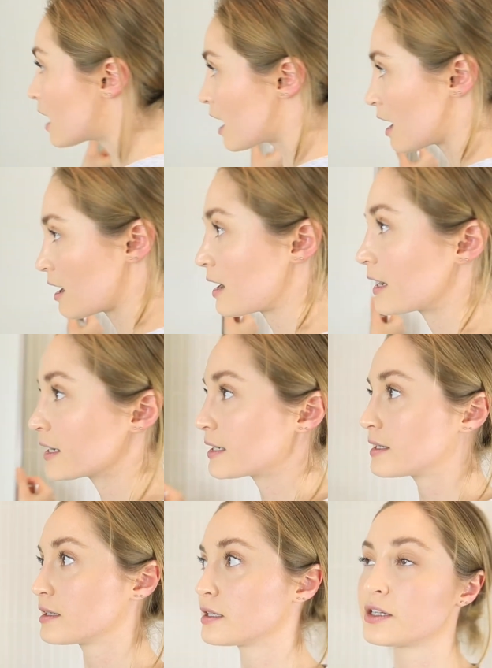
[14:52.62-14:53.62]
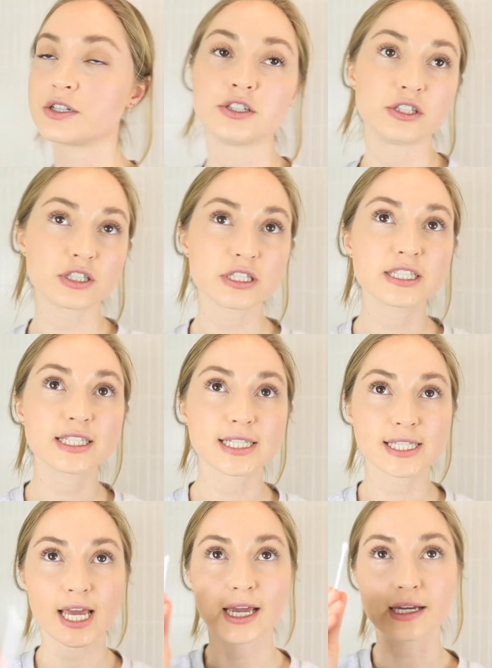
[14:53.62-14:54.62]
I usually
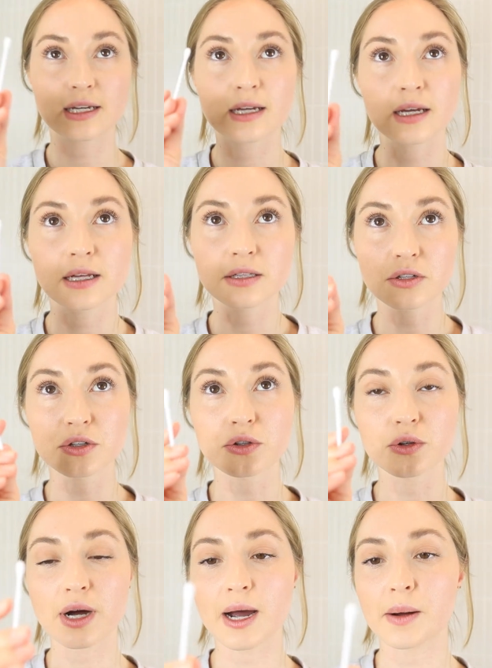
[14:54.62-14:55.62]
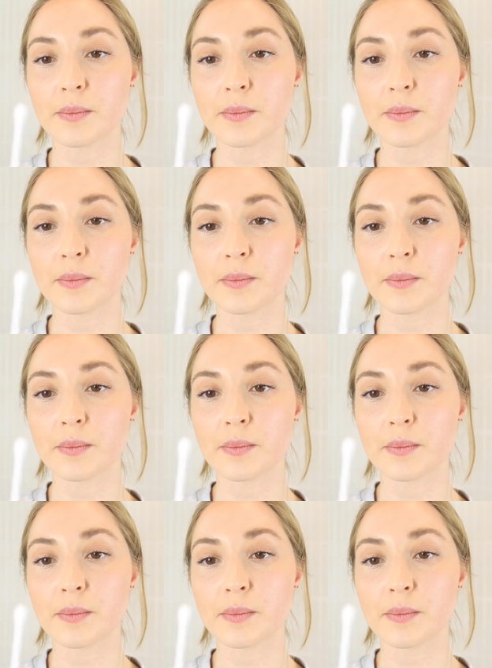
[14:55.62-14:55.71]
just take a little